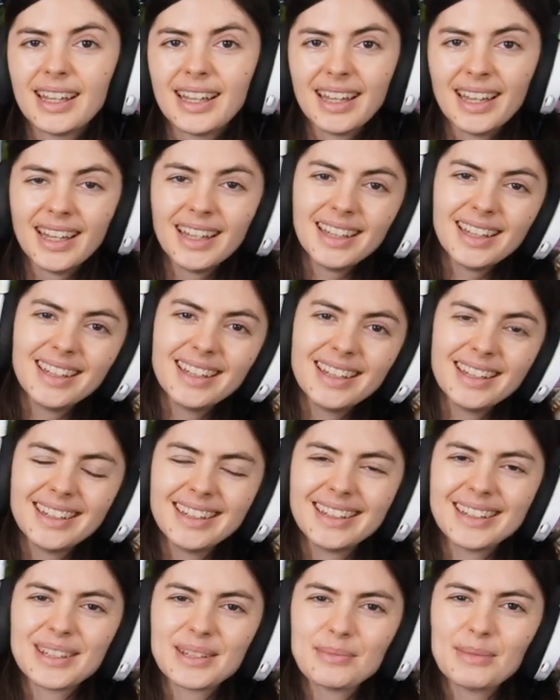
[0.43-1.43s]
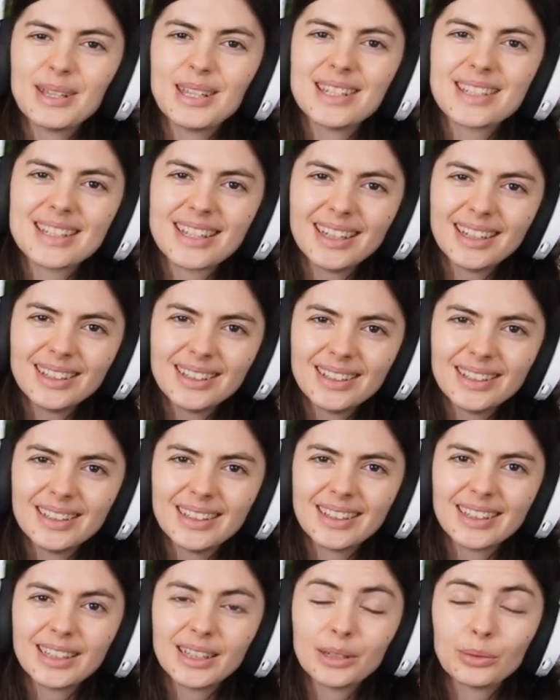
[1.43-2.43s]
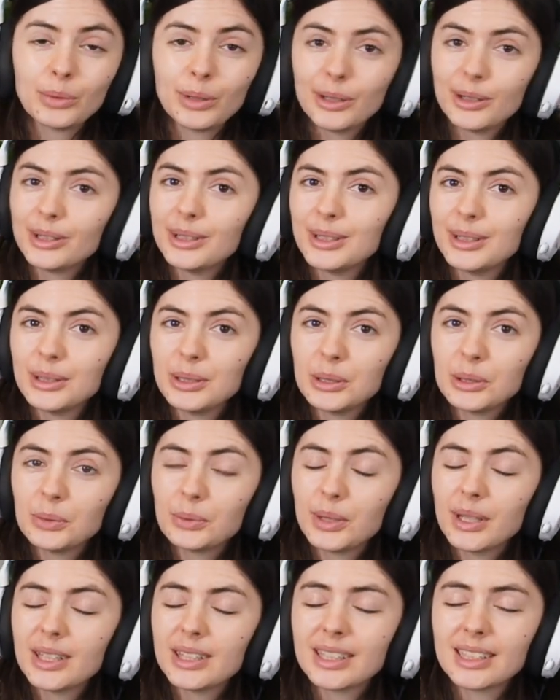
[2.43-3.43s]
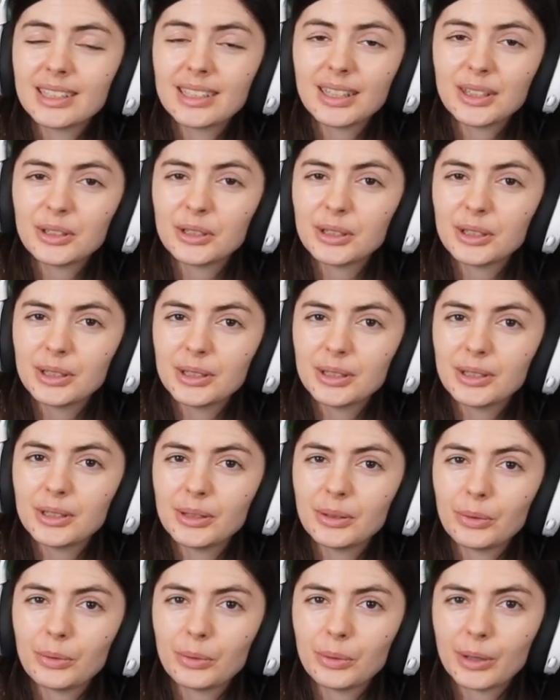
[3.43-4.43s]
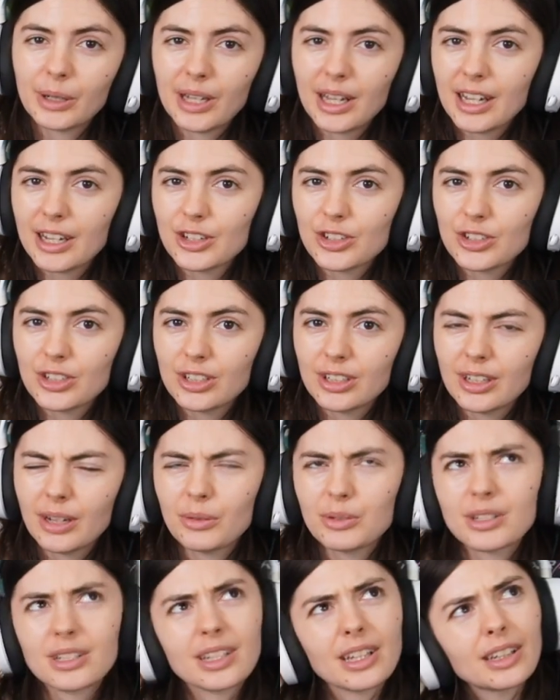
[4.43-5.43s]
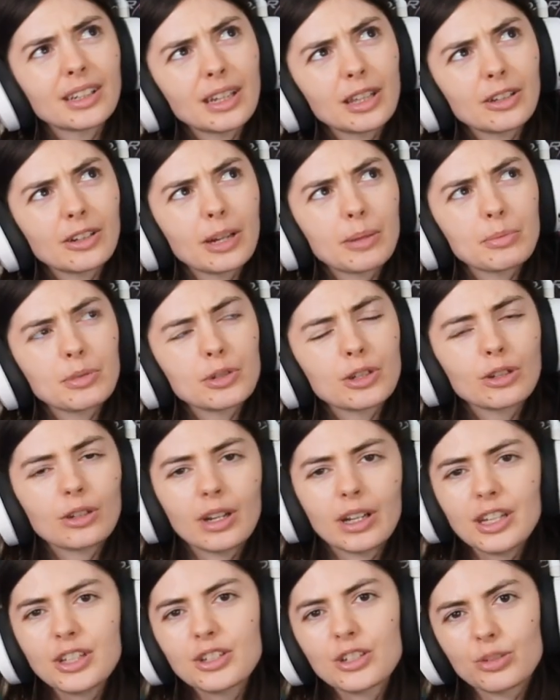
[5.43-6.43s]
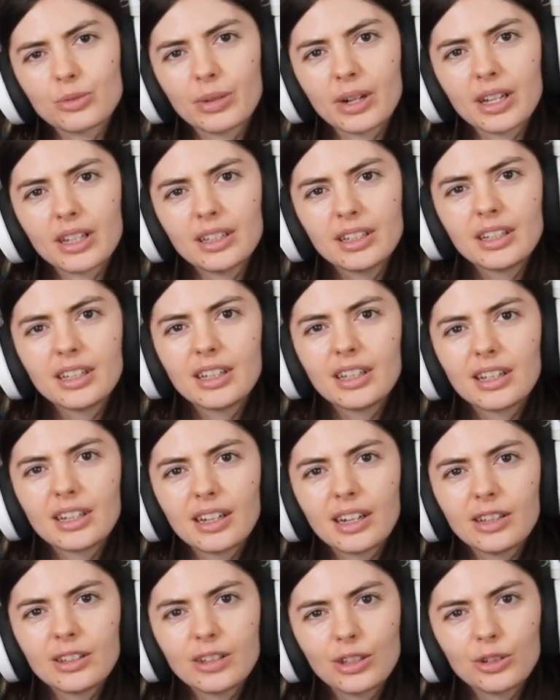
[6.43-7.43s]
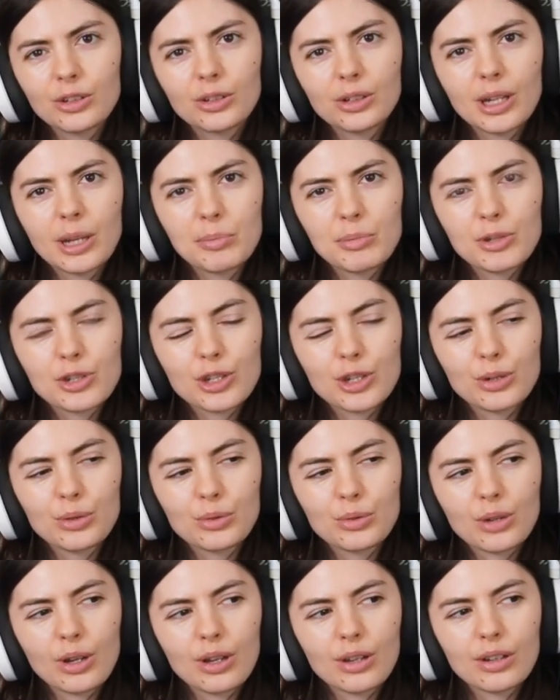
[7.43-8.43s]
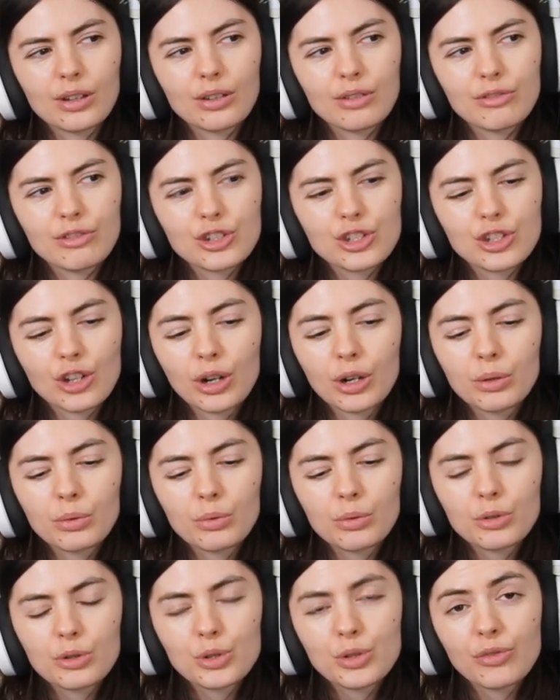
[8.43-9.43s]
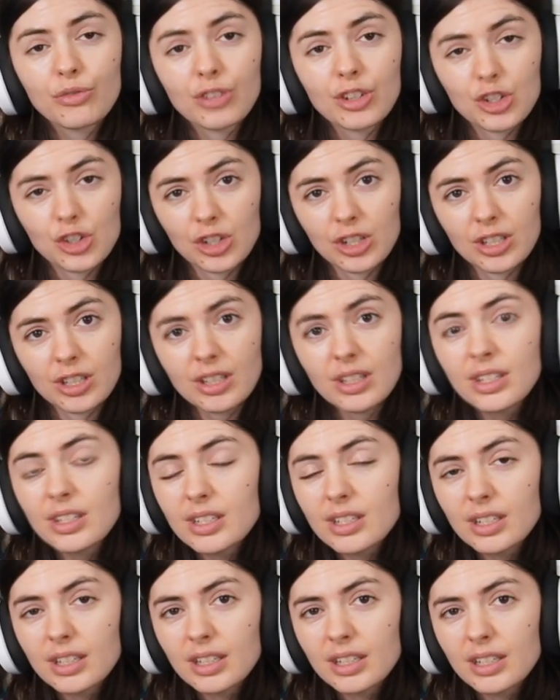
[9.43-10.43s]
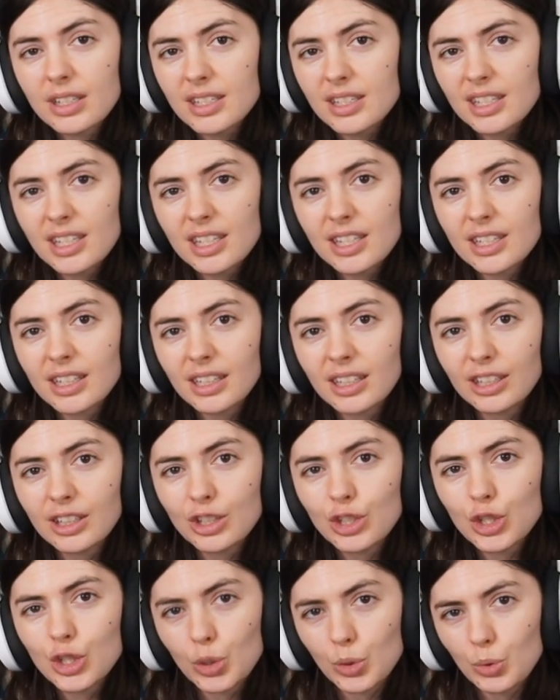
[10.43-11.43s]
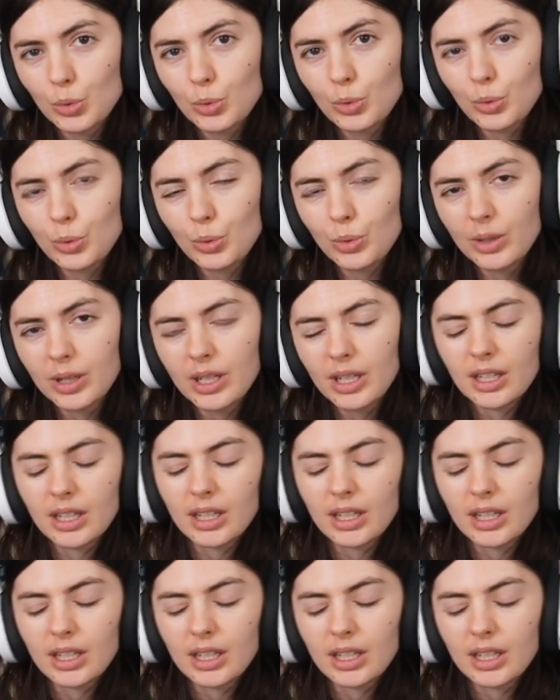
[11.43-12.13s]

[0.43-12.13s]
Hey, it's me, Zell, and we are here with another reaction. I was gonna say another episode. I guess that's right. Another episode of Star Wars Visions, Season 2